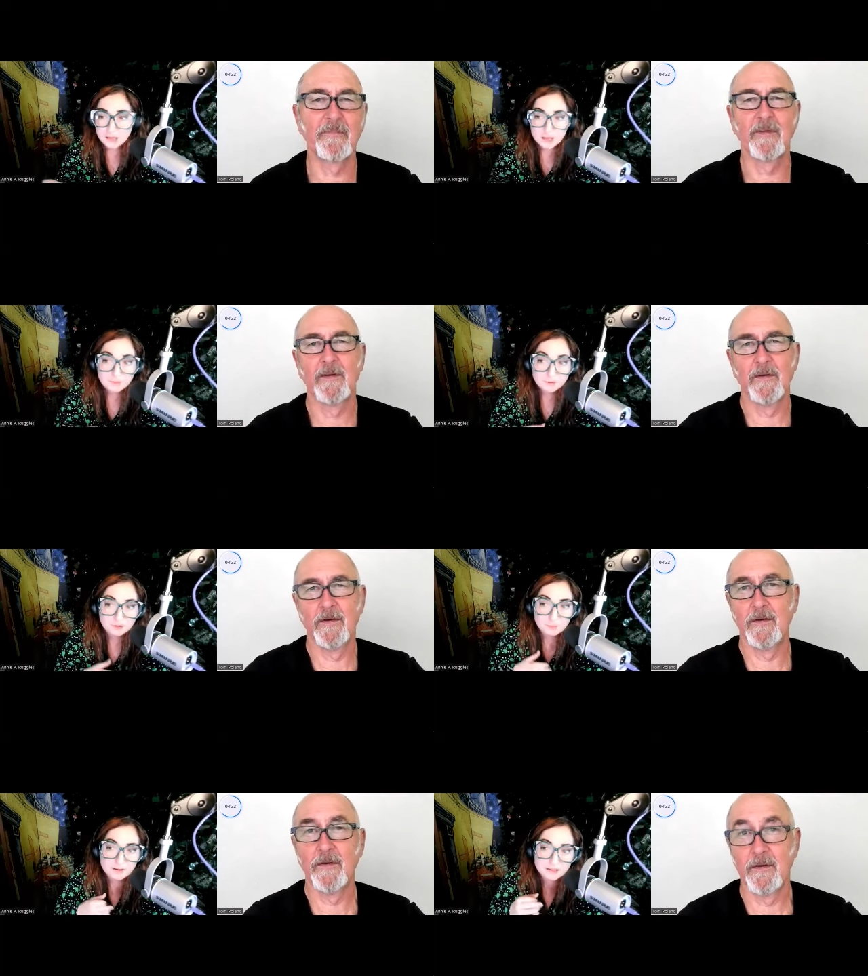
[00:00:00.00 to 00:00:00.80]
Speaker 1: If you're
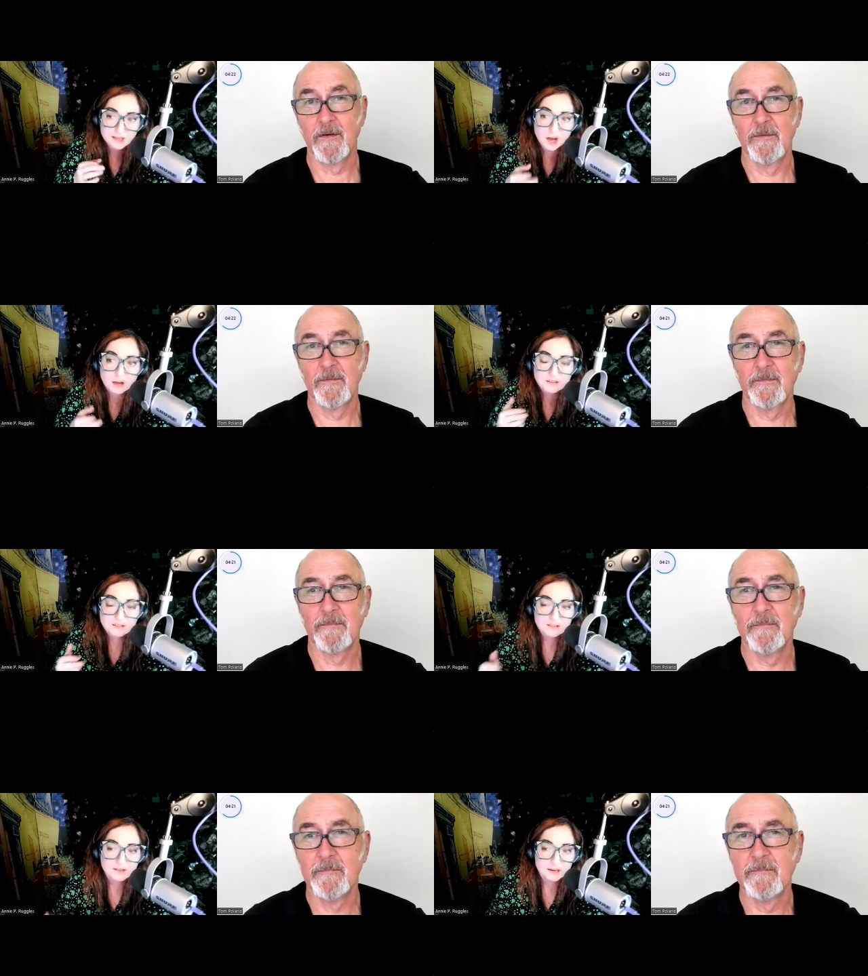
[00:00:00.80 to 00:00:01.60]
spending an
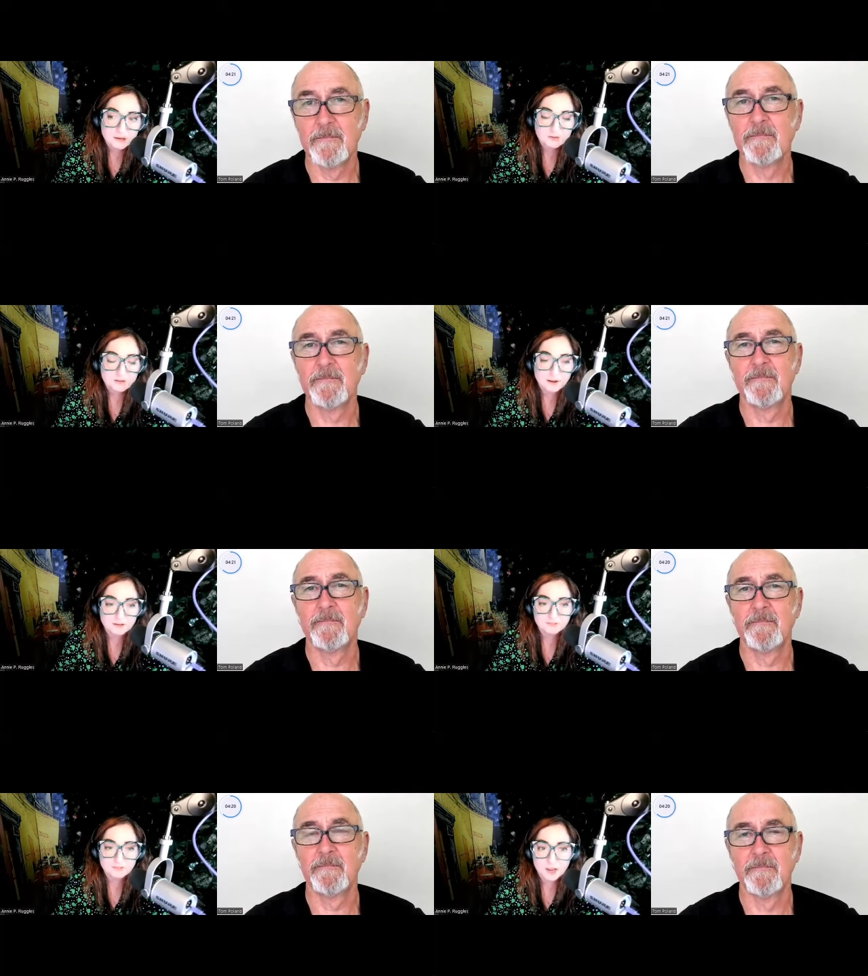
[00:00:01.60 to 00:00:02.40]
unsustainable amount
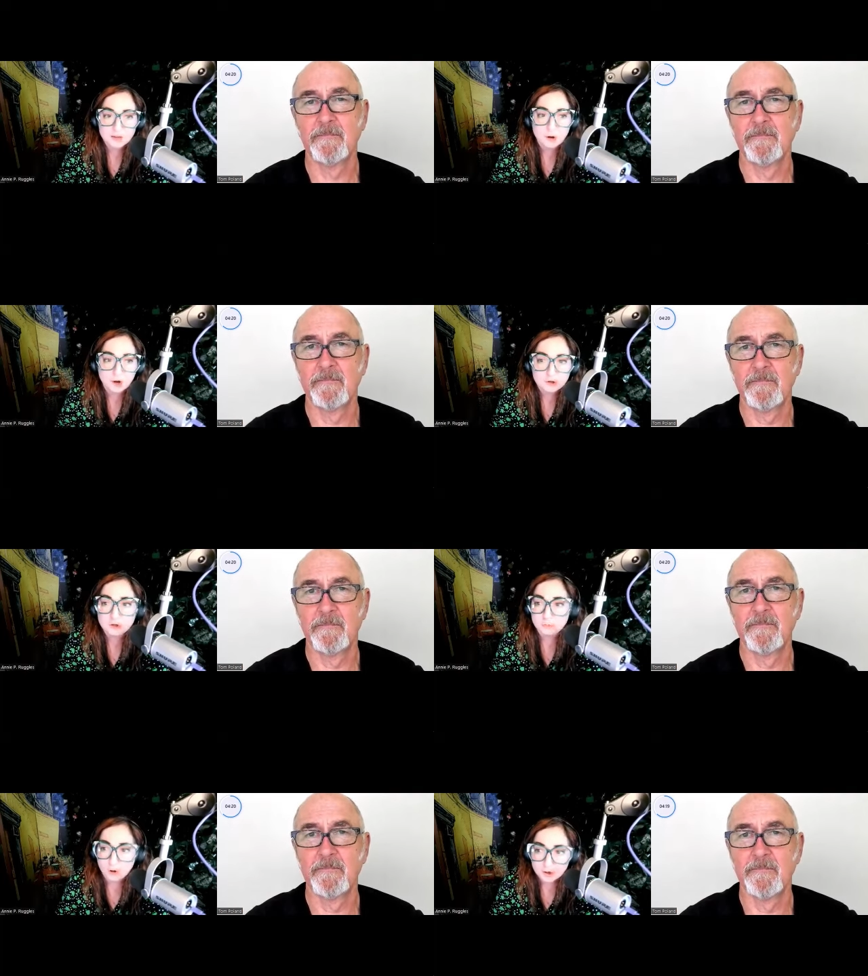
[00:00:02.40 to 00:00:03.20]
of time on
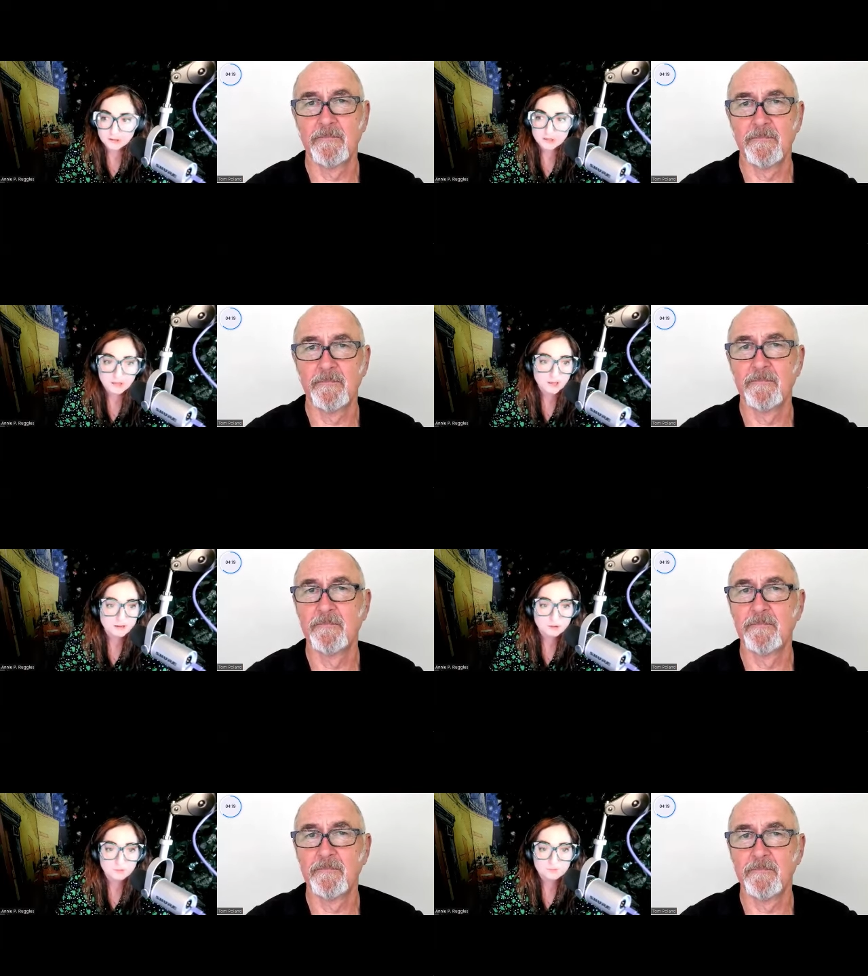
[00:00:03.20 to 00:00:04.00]
your marketing and
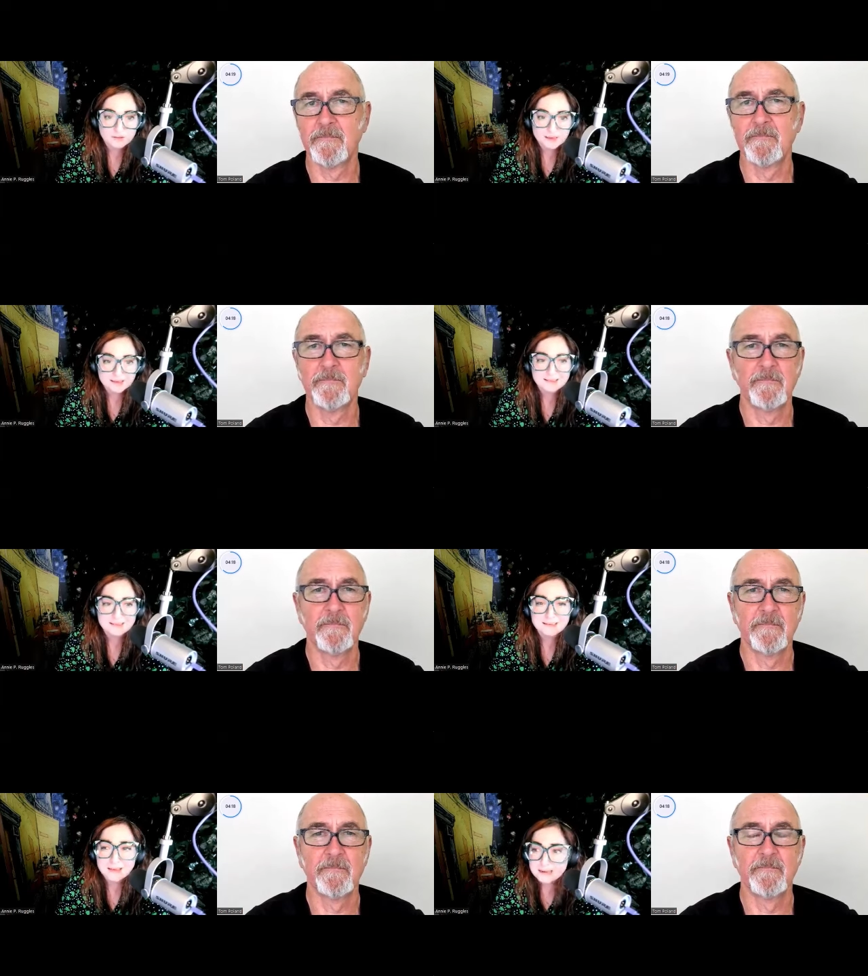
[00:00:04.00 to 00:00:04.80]
don't feel like it's
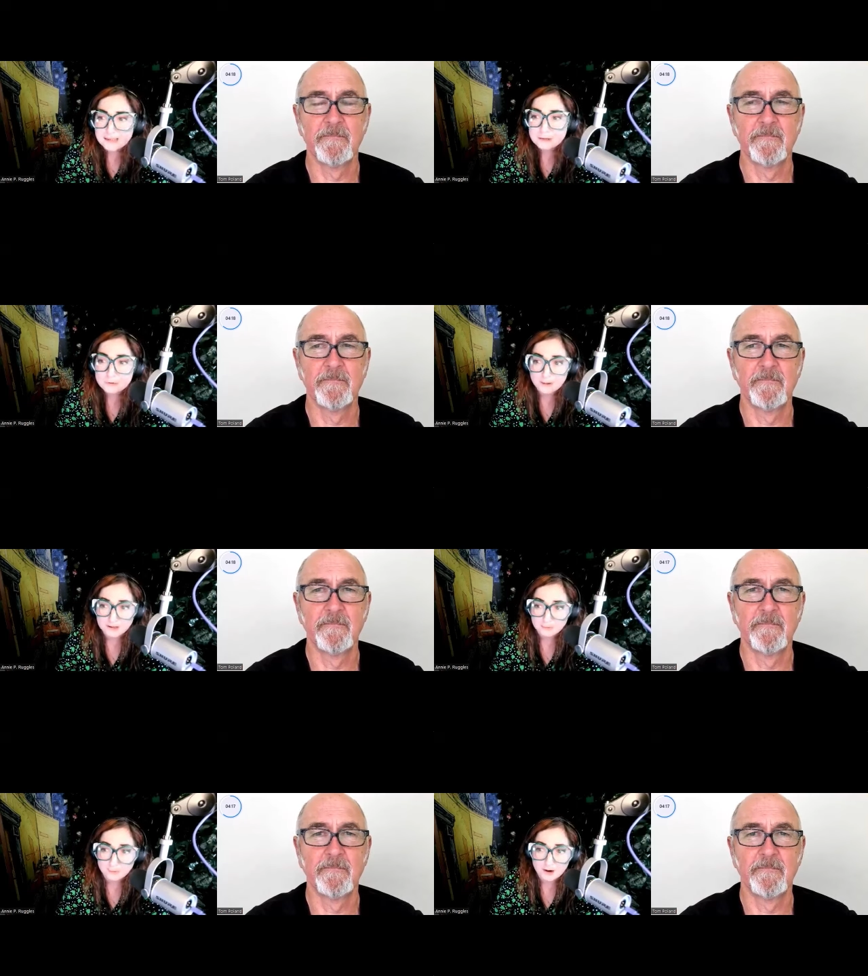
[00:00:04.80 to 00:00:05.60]
getting you
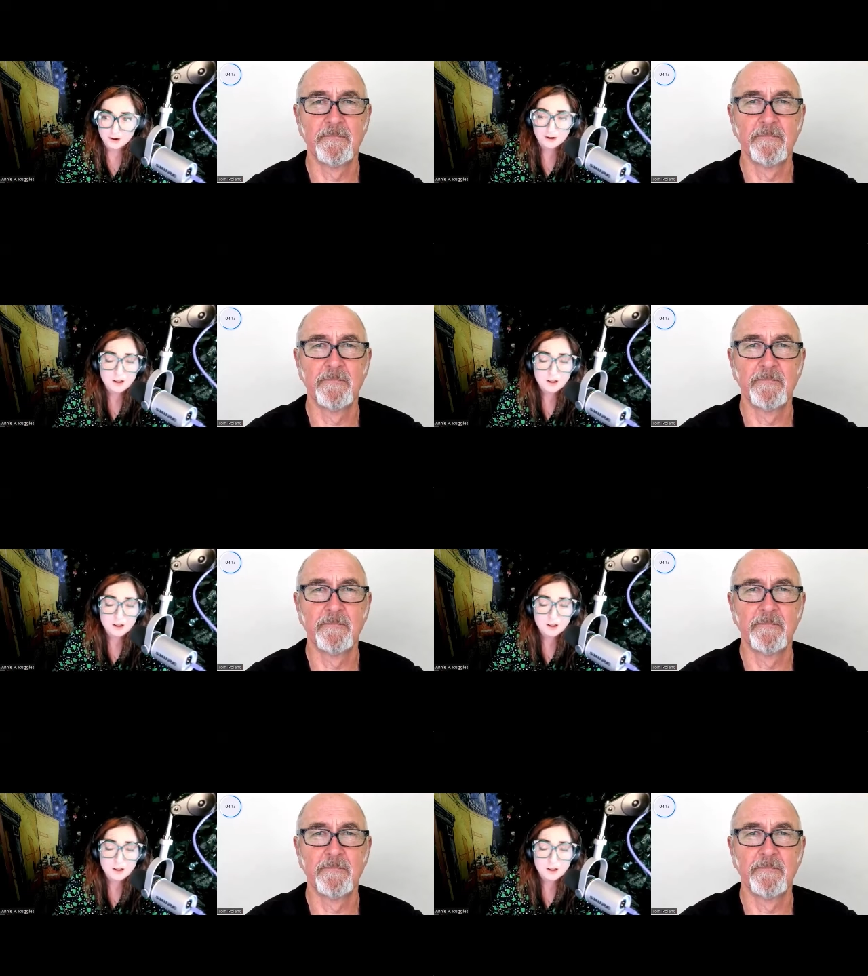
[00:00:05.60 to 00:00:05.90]
anywhere,